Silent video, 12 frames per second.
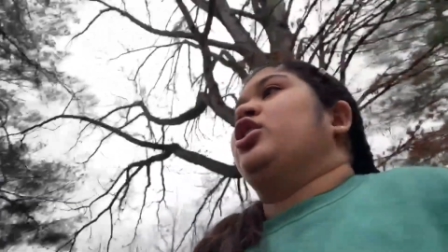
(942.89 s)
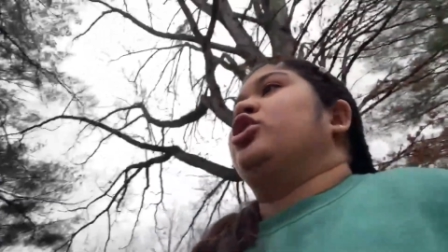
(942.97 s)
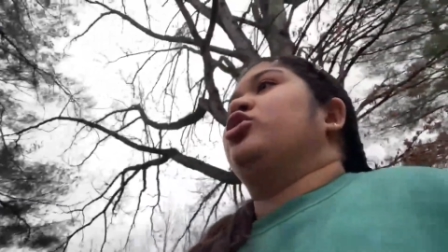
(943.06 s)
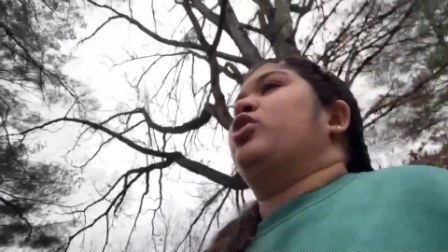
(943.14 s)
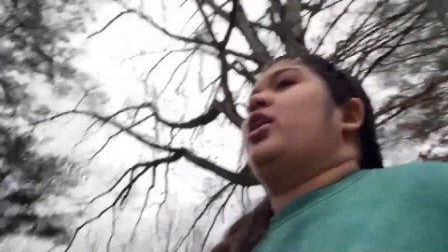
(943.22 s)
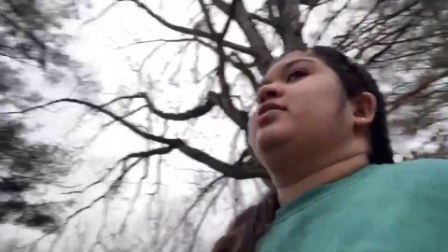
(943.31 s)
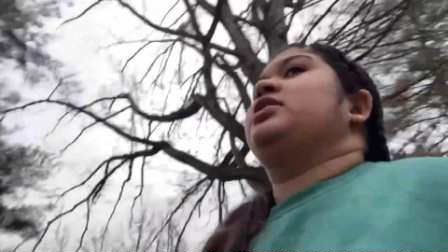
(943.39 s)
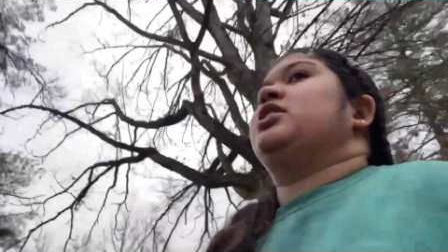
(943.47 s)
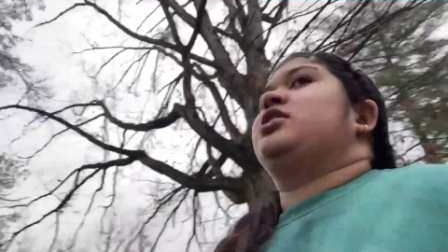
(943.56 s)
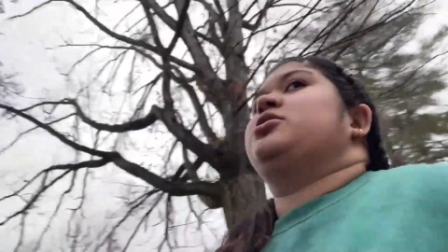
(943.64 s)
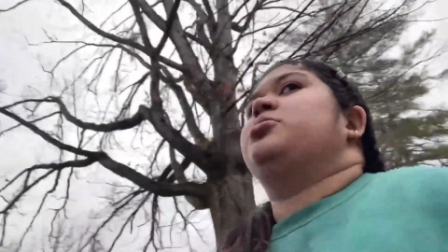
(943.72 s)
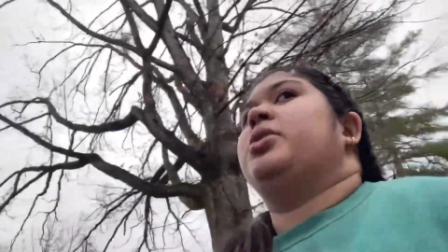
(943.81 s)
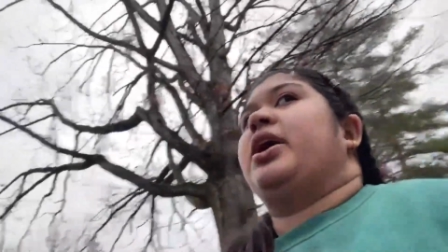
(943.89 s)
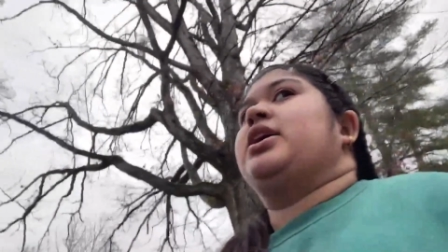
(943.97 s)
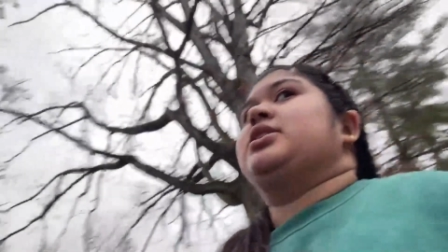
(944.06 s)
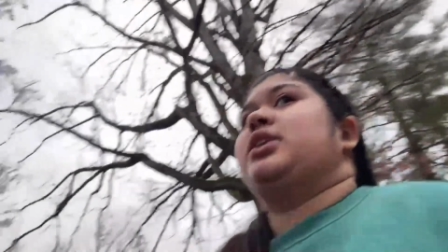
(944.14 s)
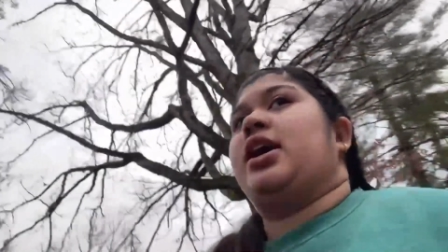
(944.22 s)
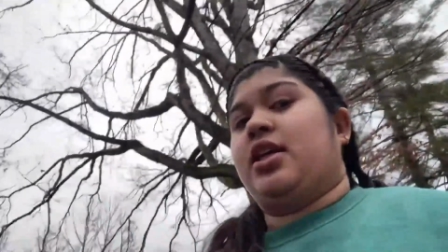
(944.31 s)
you drive to this
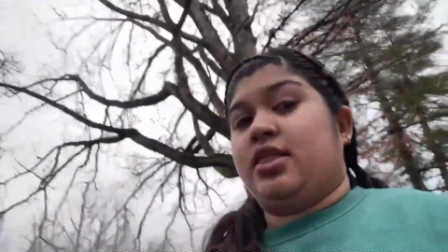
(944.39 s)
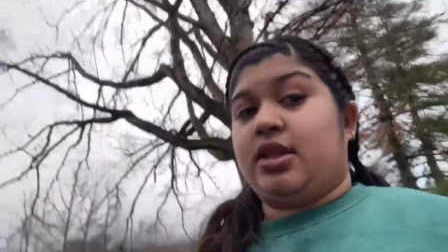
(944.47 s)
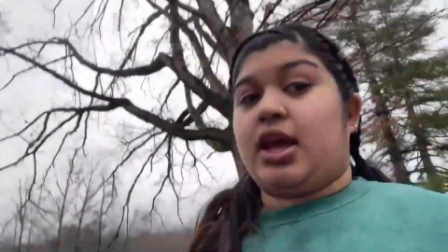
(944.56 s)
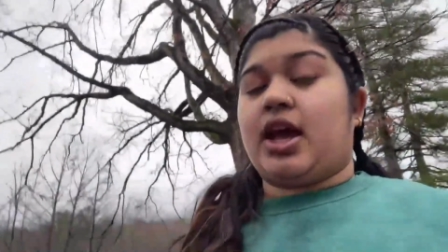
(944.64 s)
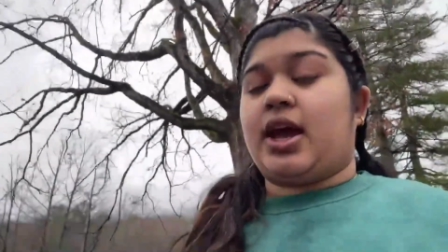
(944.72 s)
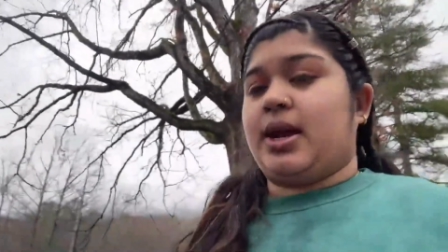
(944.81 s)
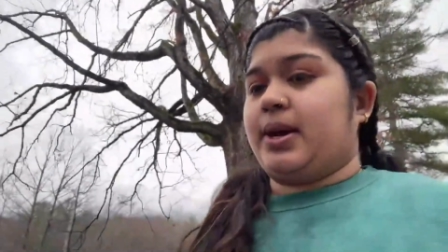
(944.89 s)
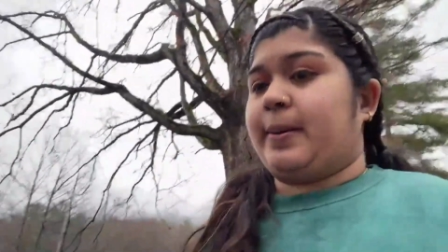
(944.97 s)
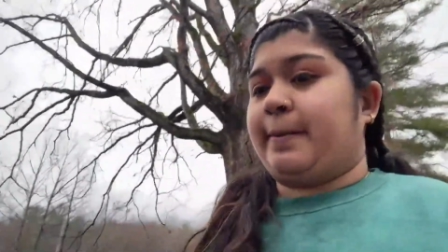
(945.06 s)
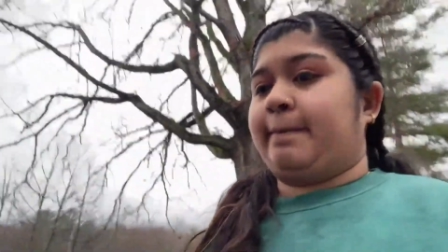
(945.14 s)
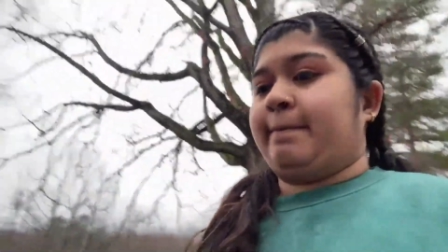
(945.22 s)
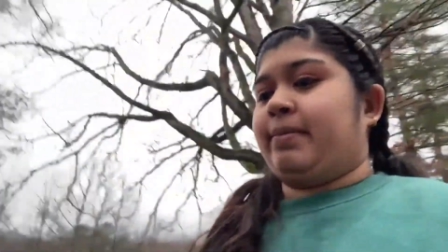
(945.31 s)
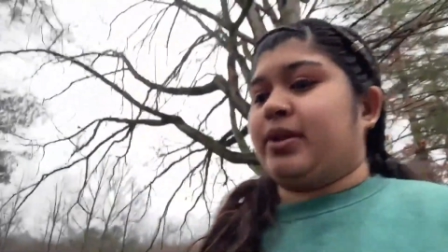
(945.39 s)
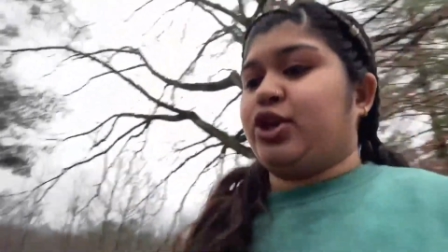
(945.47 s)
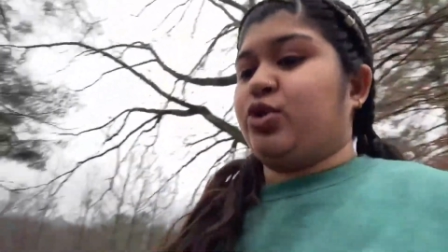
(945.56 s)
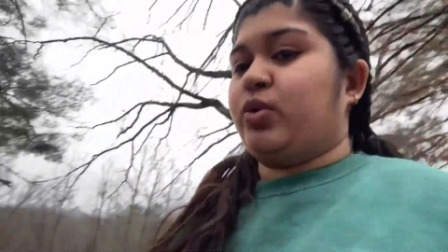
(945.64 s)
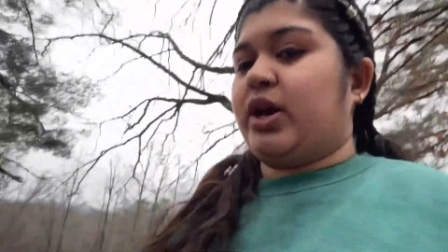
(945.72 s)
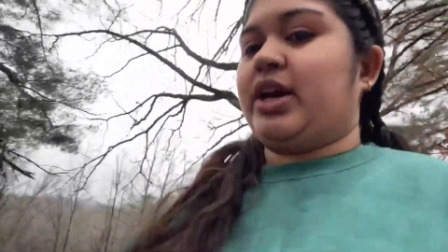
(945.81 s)
place and then
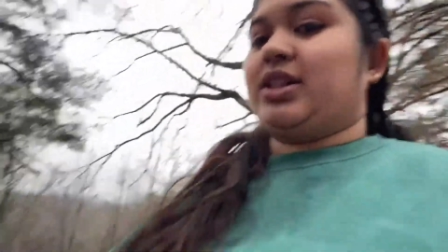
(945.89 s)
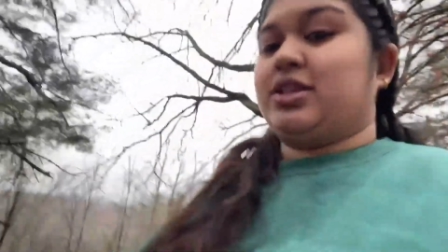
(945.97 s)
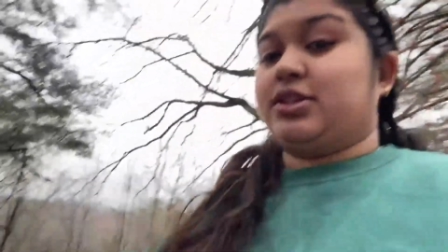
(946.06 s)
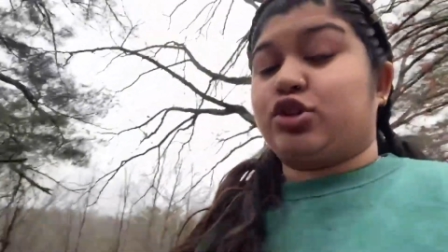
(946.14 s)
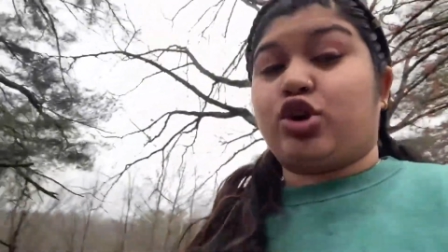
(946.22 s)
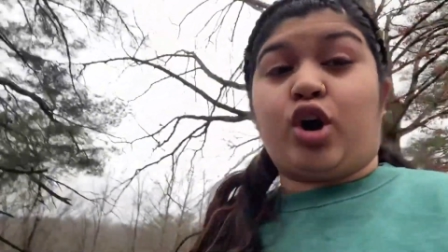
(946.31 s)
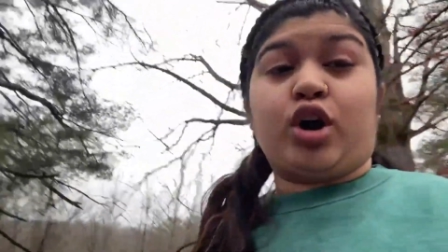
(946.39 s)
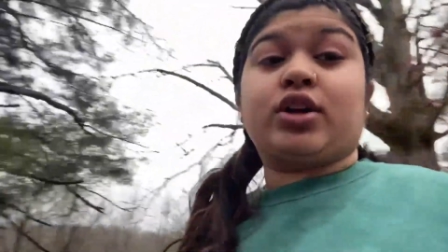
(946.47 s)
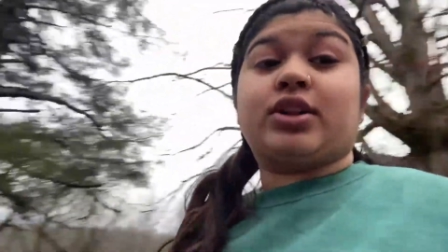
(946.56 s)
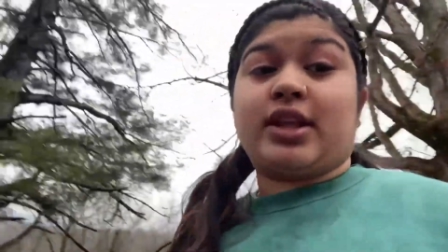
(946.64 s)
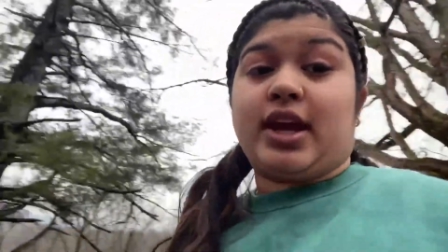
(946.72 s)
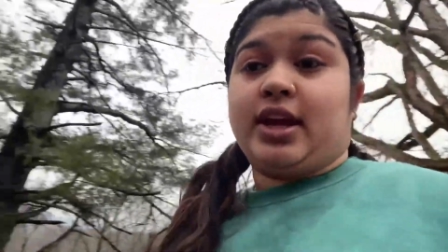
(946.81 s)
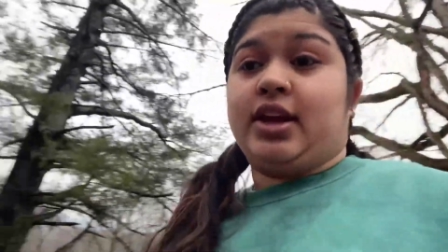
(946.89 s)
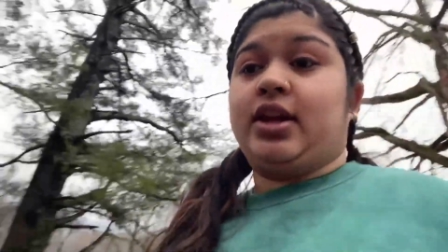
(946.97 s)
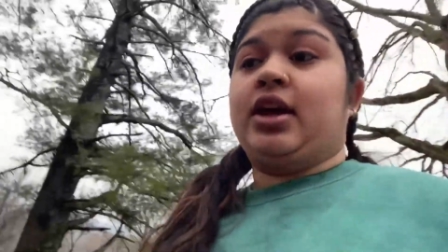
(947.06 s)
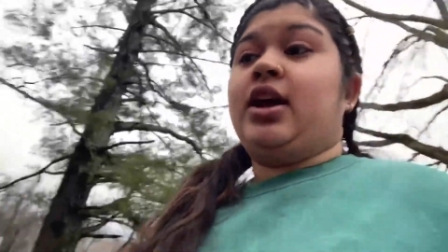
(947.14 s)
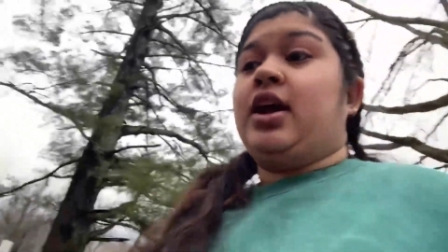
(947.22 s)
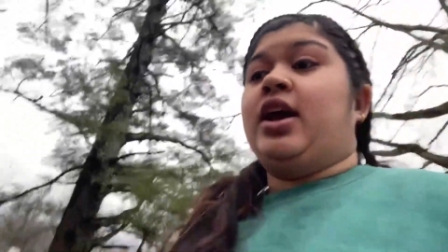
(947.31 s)
you get in this cart thing,
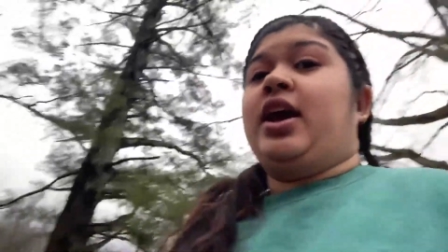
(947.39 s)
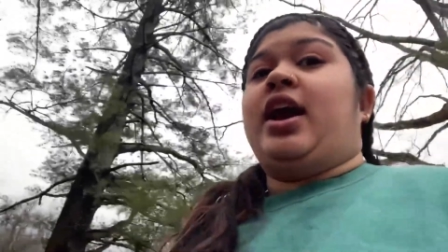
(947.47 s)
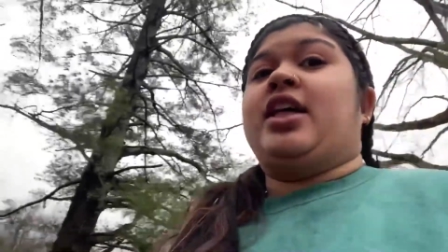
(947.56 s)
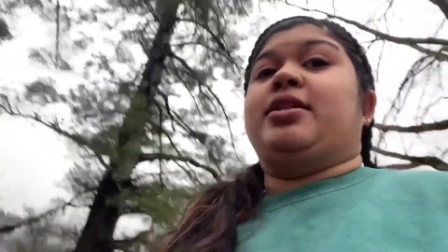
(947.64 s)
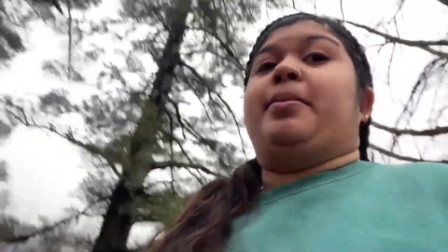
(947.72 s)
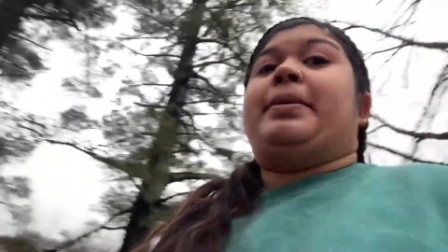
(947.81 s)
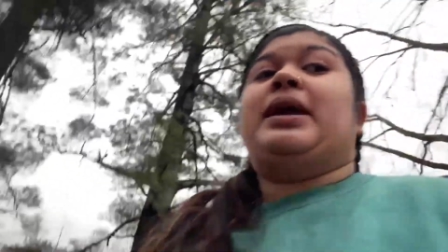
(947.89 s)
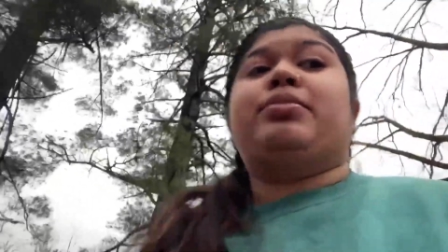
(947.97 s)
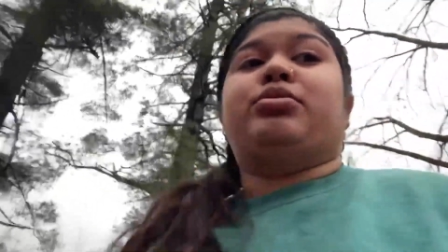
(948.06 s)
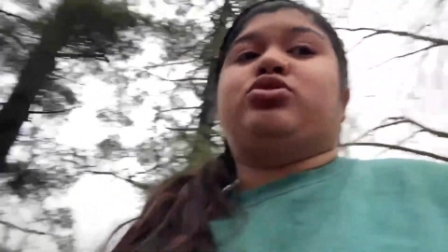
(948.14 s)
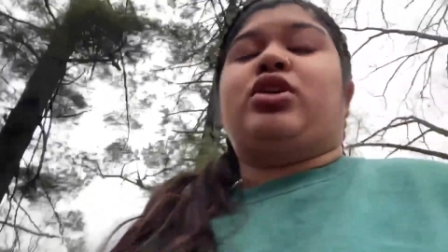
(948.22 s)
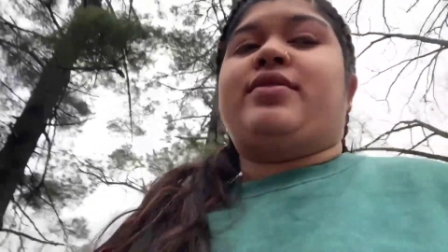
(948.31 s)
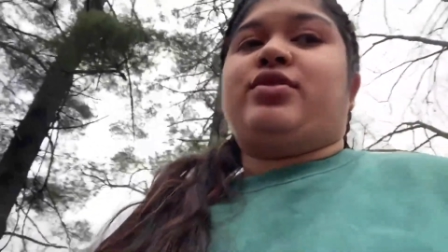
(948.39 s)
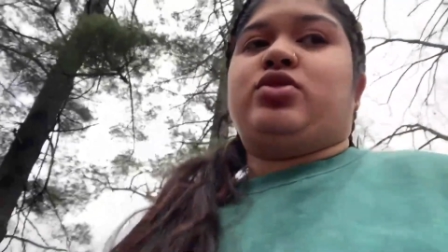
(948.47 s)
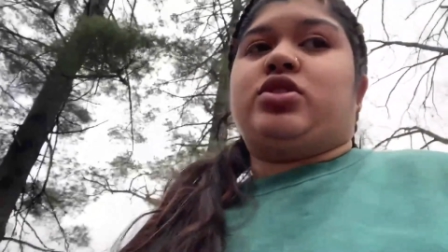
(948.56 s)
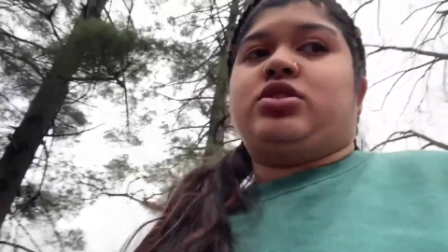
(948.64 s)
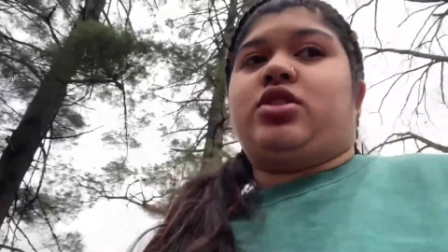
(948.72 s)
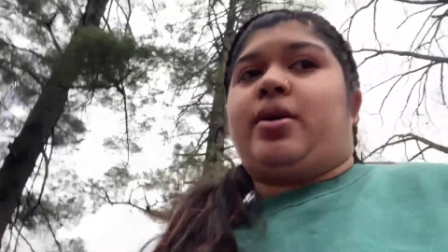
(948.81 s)
and the people drive you
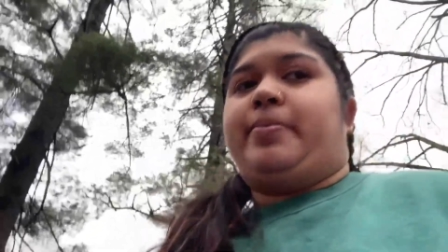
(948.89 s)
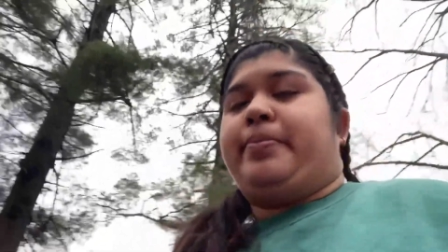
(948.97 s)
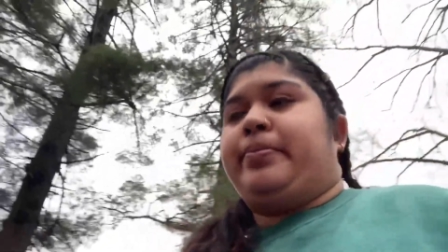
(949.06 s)
to the top.